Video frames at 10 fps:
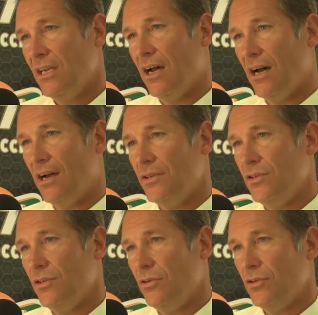uh,
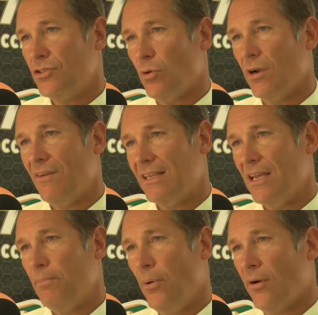you, are sort of at
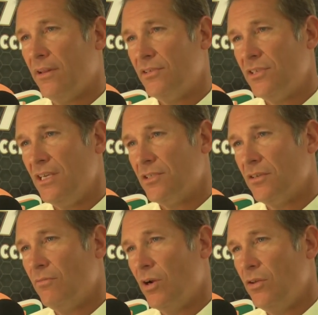that point in the
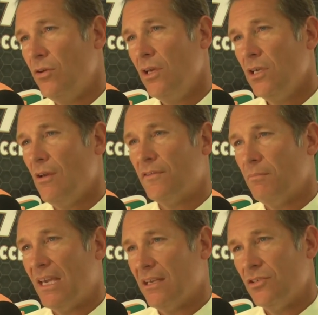season where you you have to
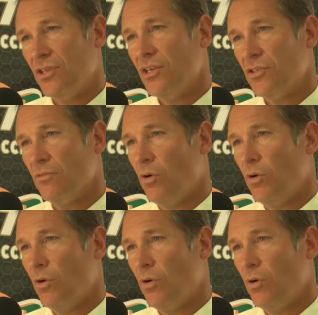make a decision.